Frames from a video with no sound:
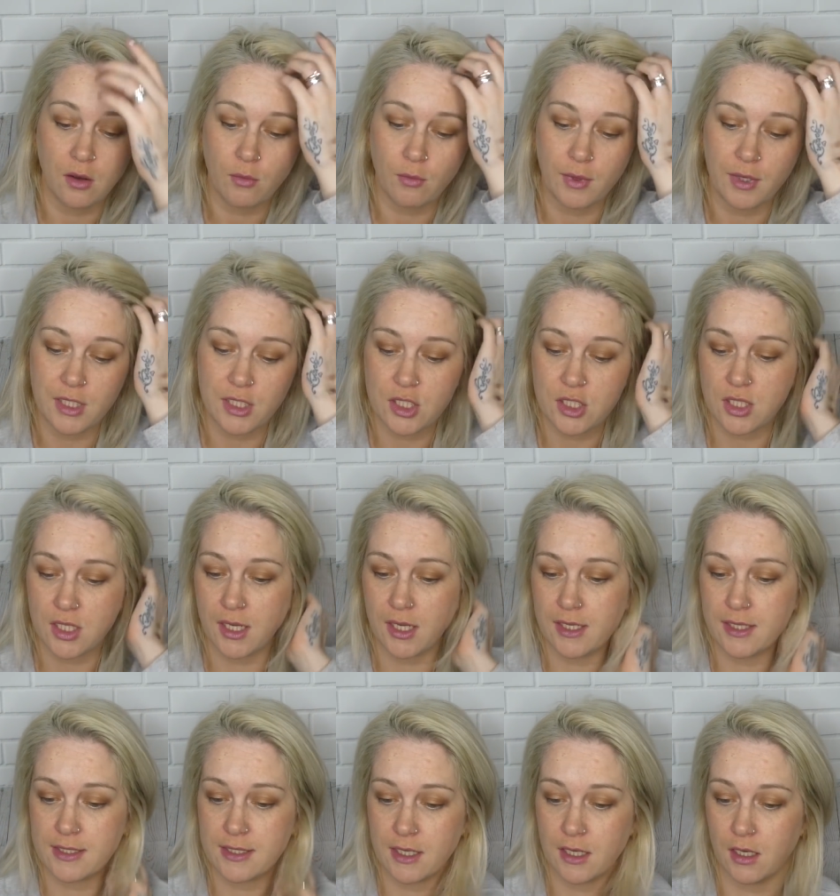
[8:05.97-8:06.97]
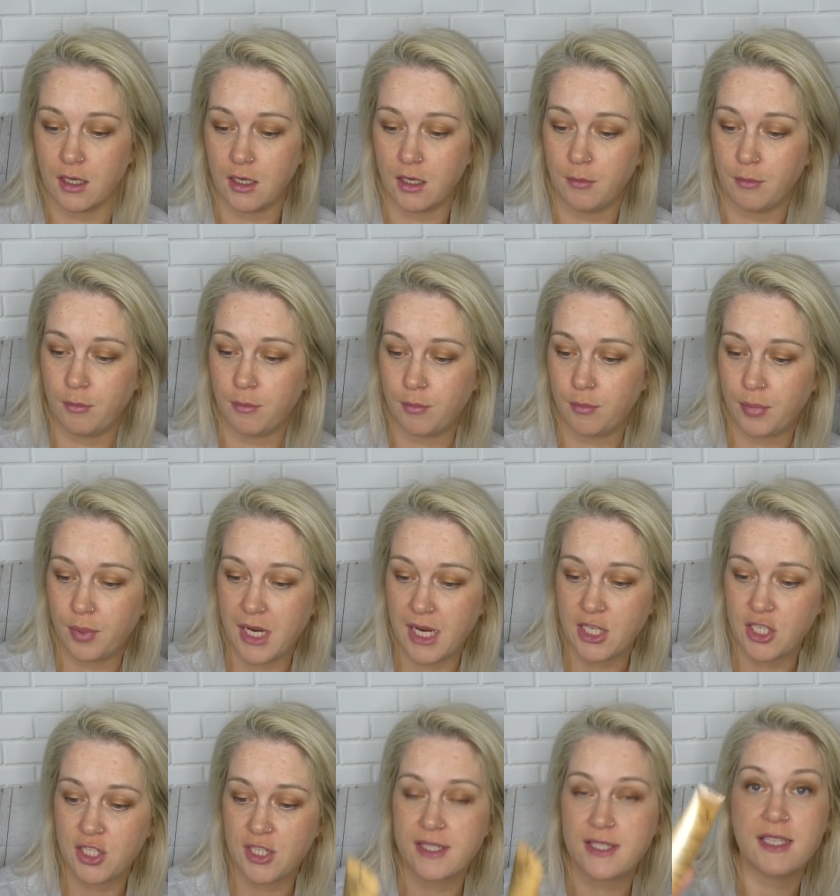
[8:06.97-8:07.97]
which is a
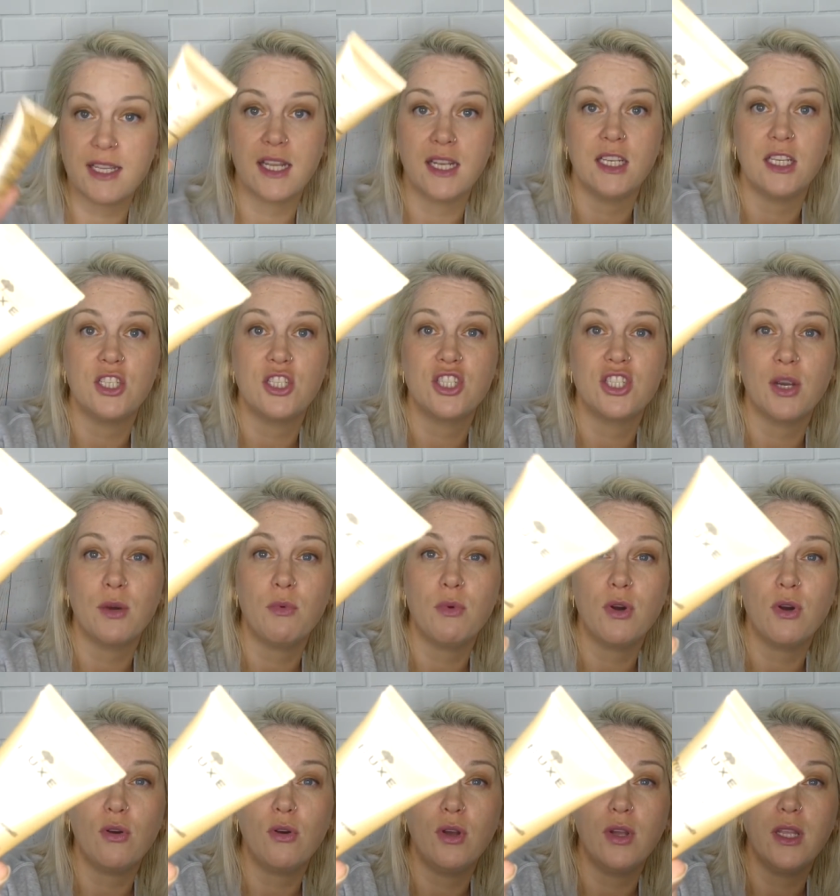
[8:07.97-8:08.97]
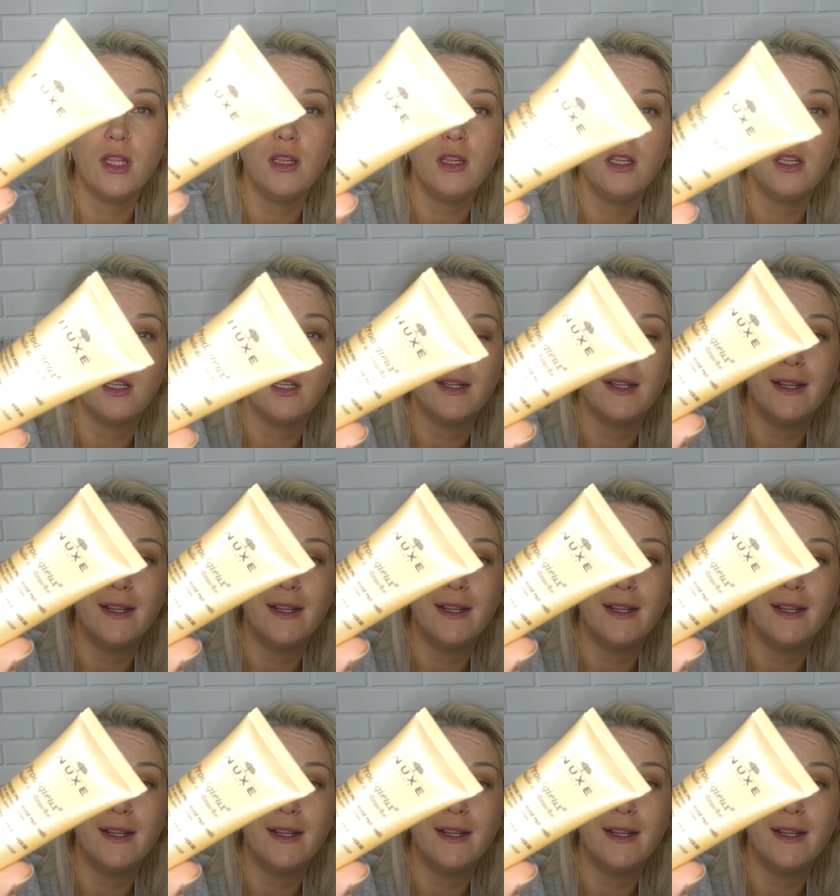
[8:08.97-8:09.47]
precious scented shower oil.